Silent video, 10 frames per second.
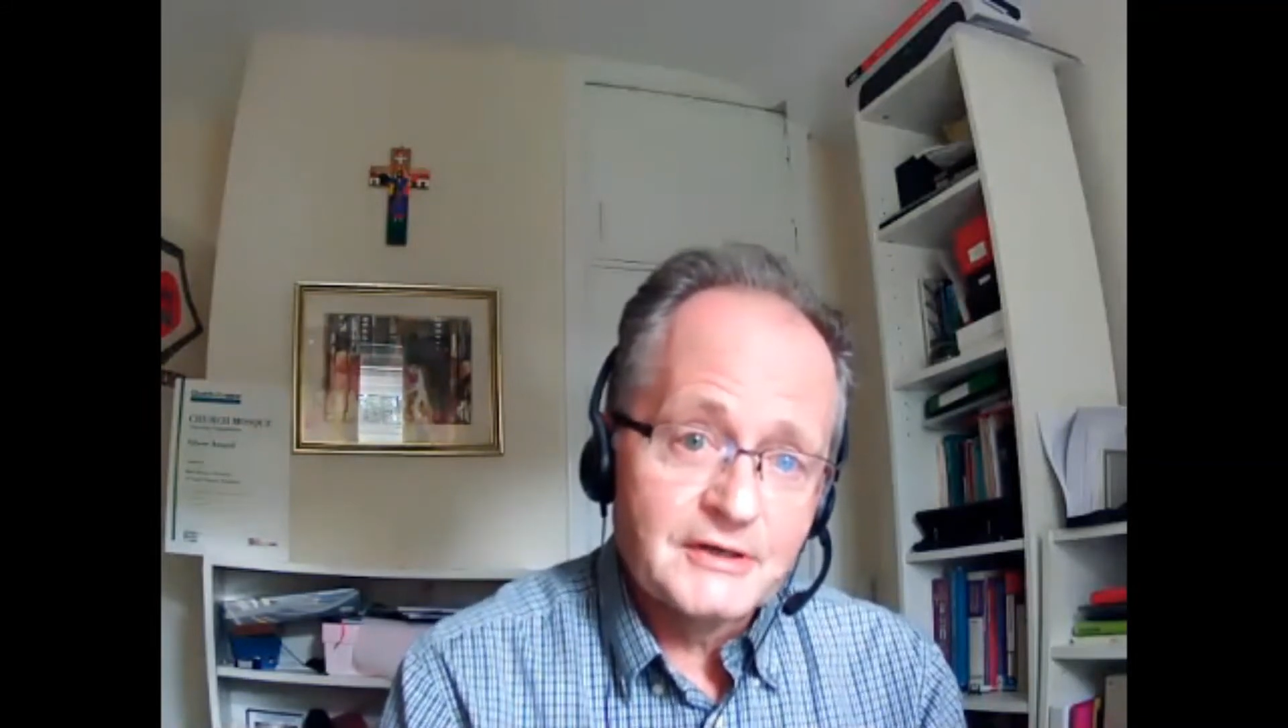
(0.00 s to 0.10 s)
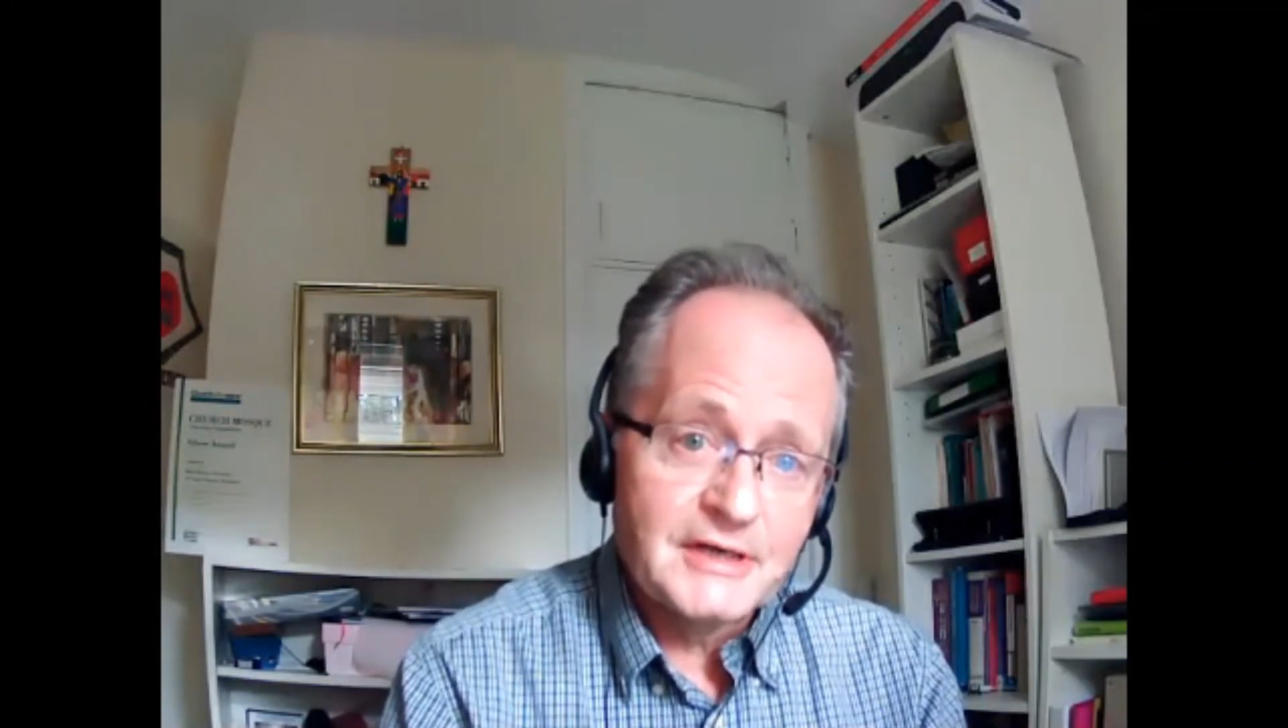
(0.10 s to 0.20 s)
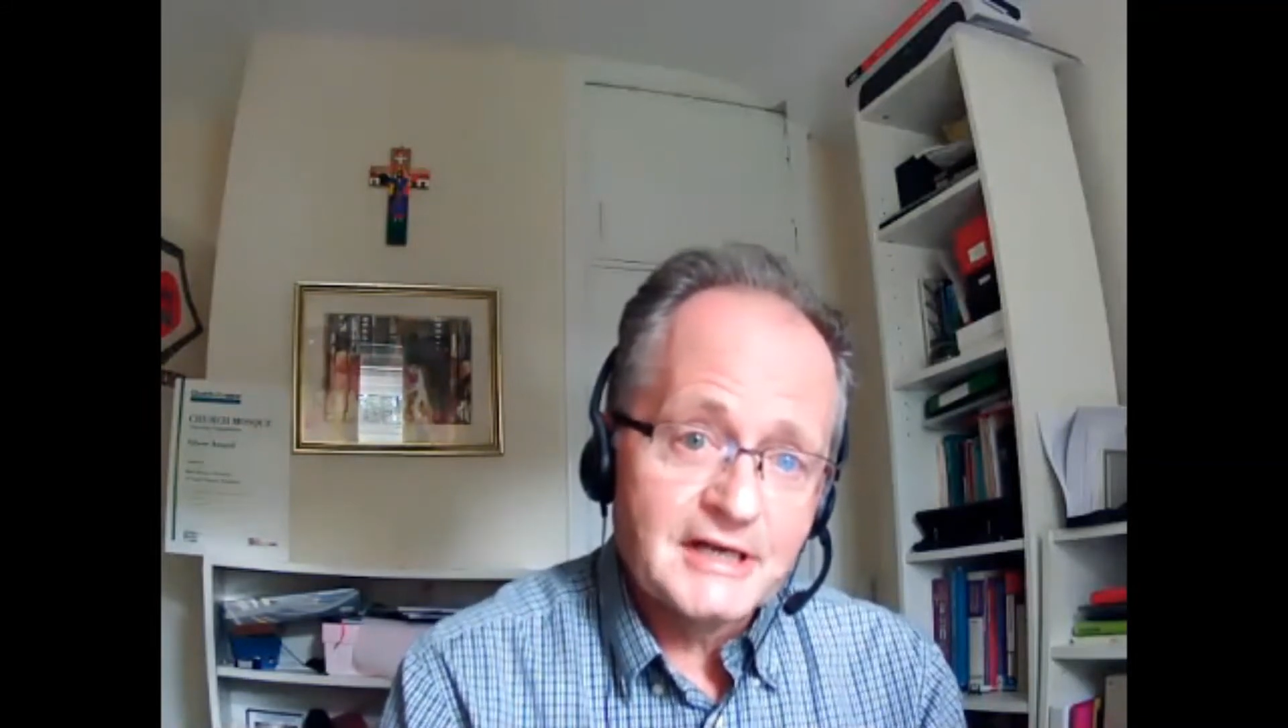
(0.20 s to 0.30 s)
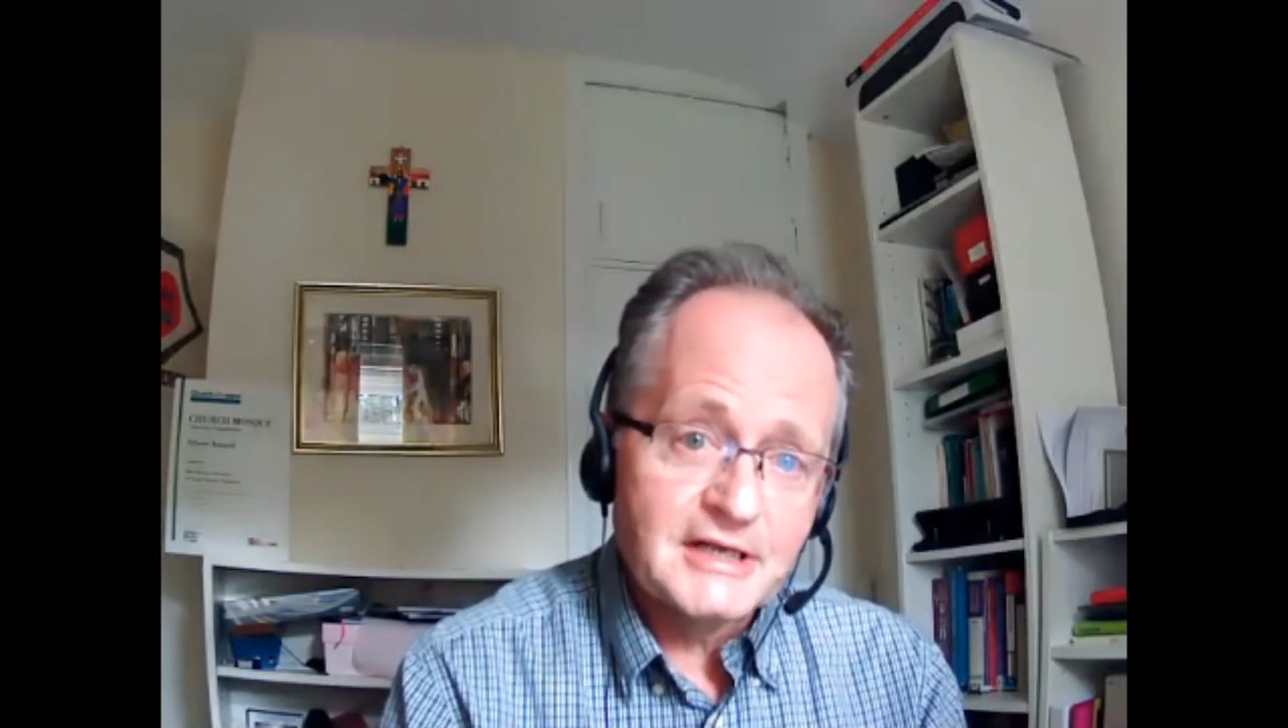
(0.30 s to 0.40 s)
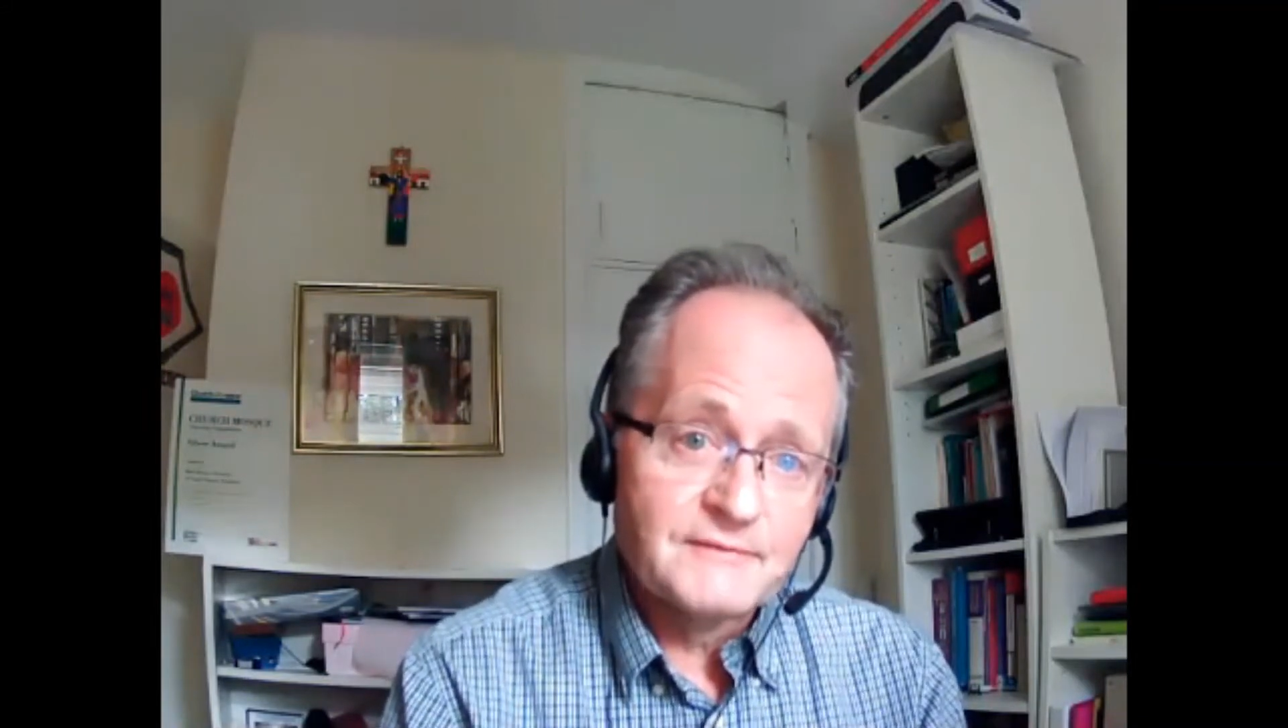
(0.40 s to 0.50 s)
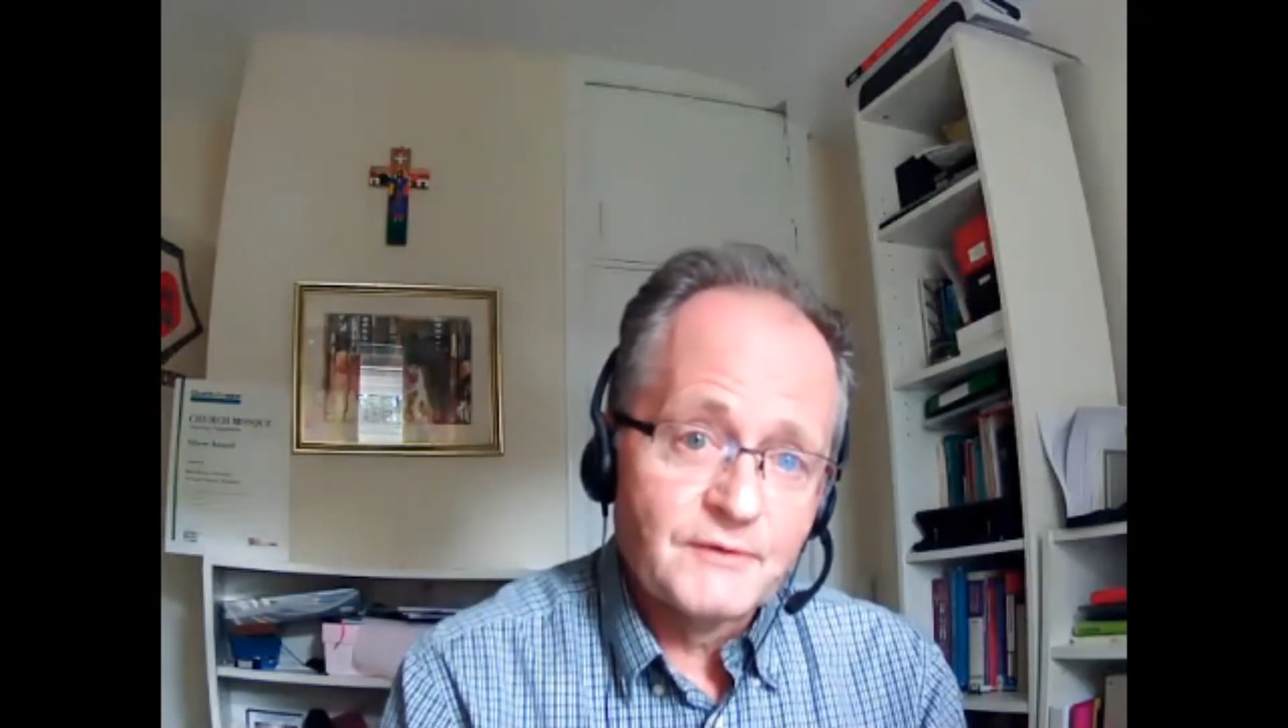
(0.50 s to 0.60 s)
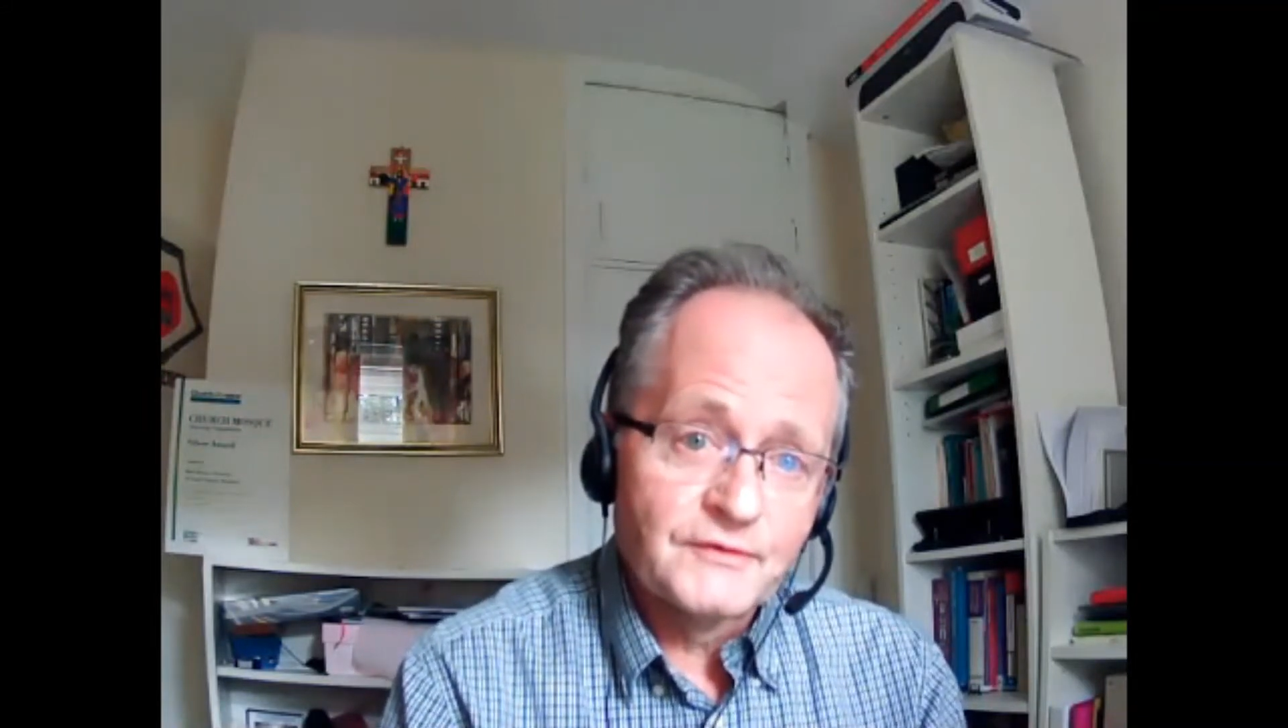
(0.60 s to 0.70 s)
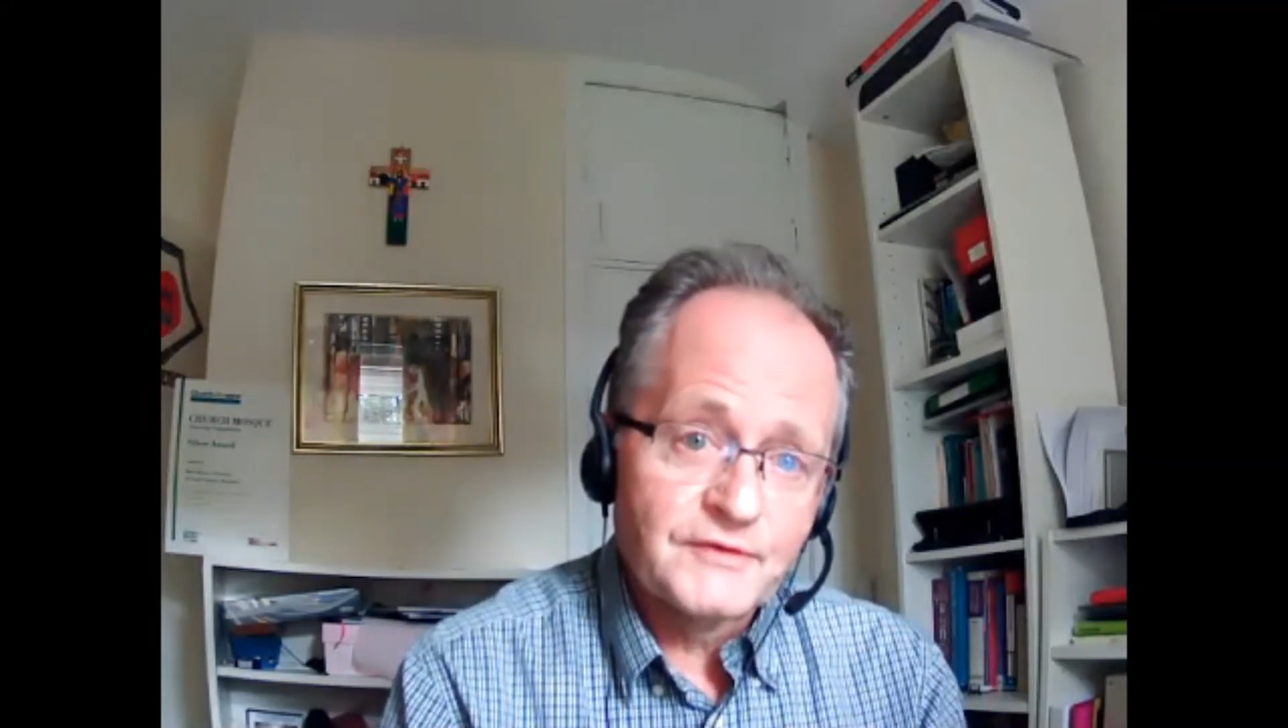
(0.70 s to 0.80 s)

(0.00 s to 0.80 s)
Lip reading: getting involved